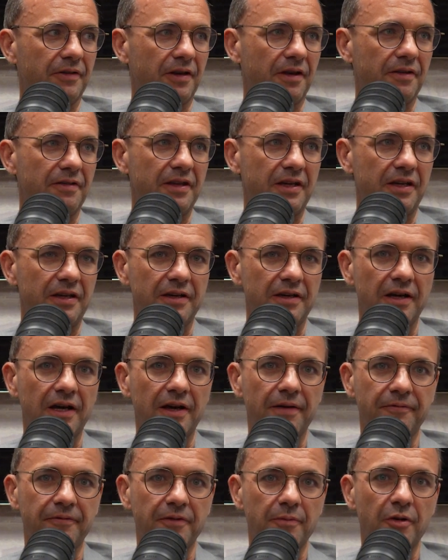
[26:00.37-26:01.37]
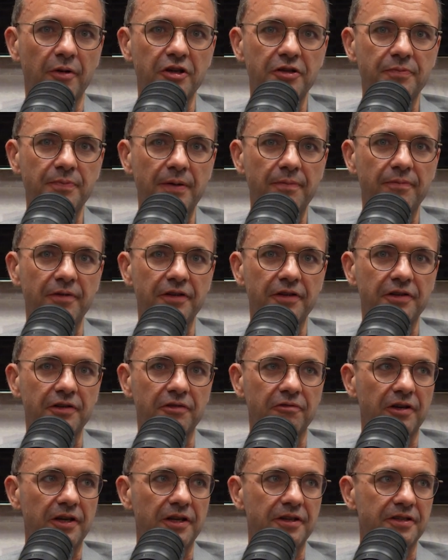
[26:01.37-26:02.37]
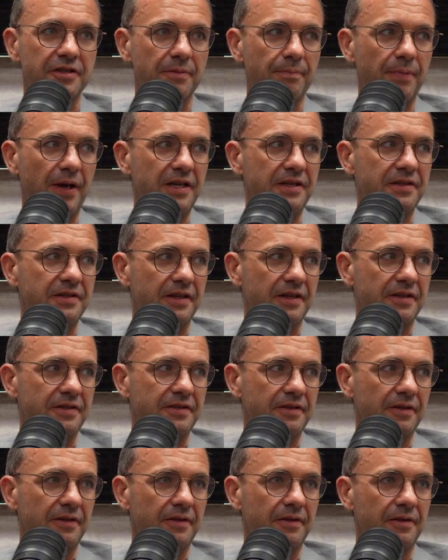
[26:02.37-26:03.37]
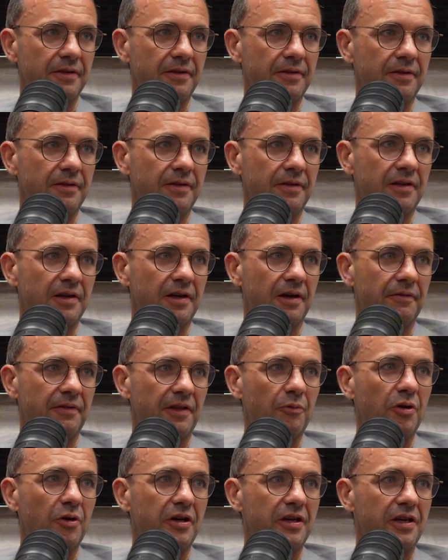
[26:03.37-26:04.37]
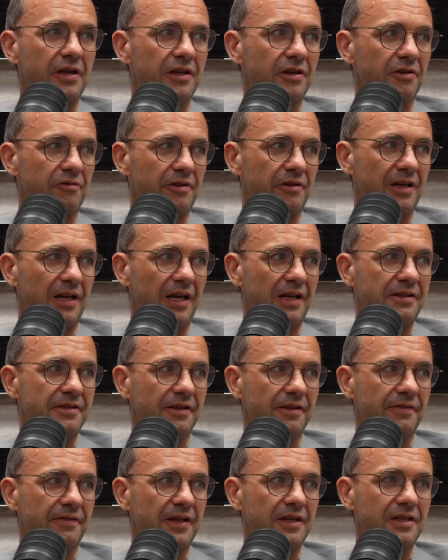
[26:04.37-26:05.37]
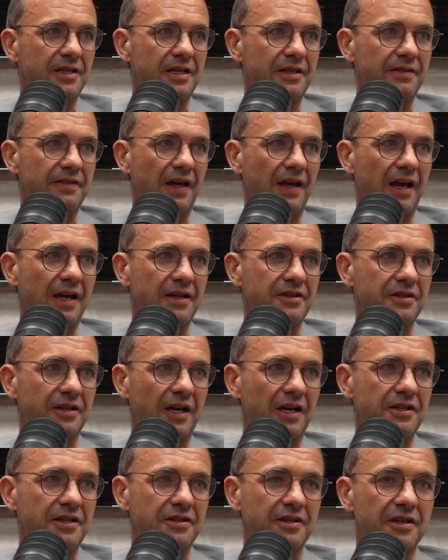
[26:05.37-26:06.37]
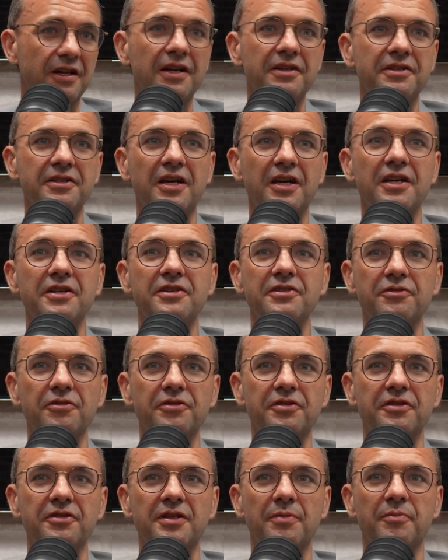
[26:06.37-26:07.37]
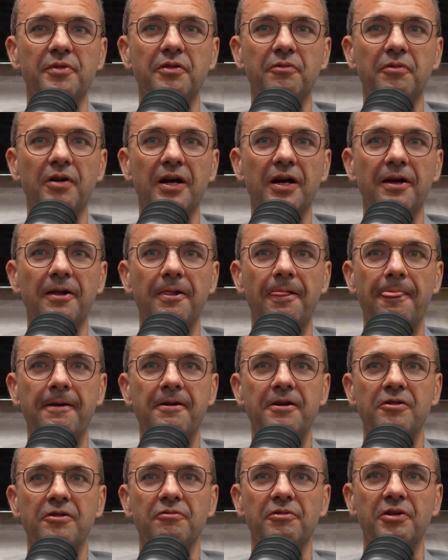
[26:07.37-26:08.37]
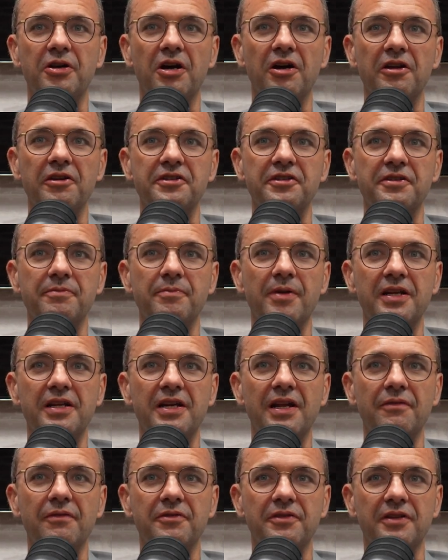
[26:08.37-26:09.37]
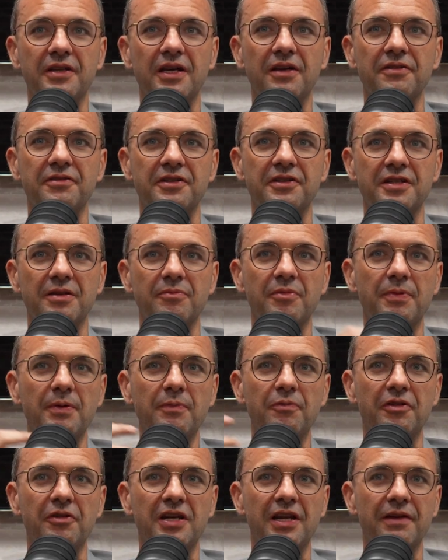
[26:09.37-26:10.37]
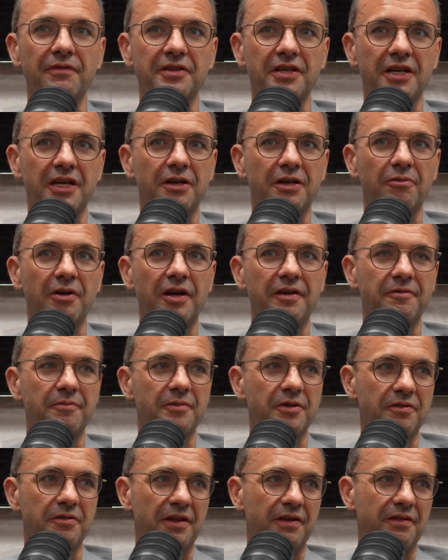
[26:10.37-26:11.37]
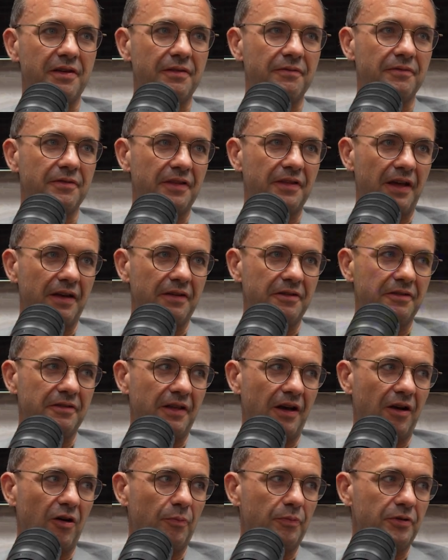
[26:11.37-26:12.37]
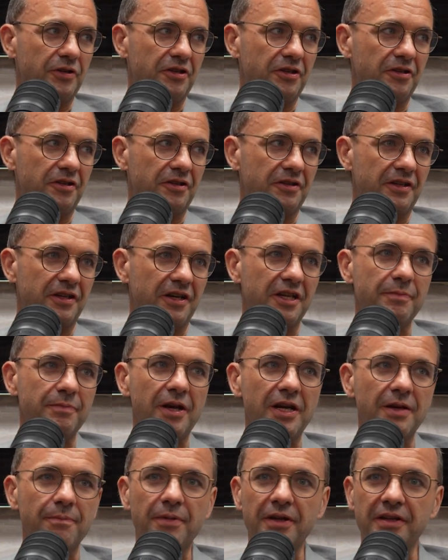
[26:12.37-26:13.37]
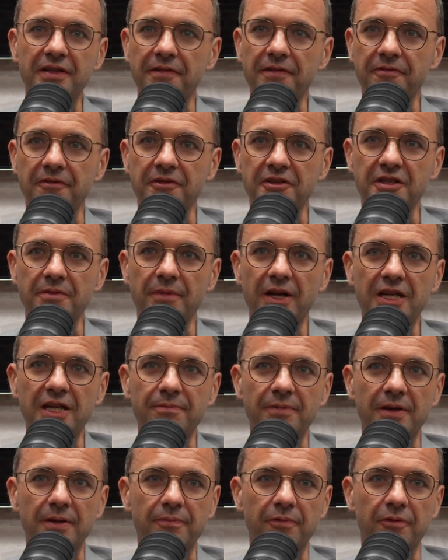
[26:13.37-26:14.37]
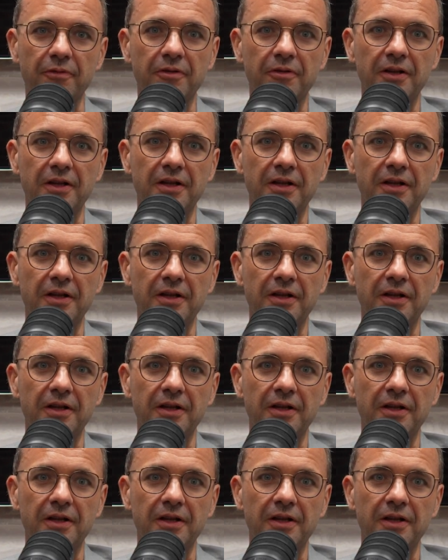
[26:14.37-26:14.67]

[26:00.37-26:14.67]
And I think for most people, a degree is the basis of their working career later. They need that education. And education is also something where, regardless of money and everything else, it's something people can never take away from you. They're given you that opportunity. And it's made a big difference to many people.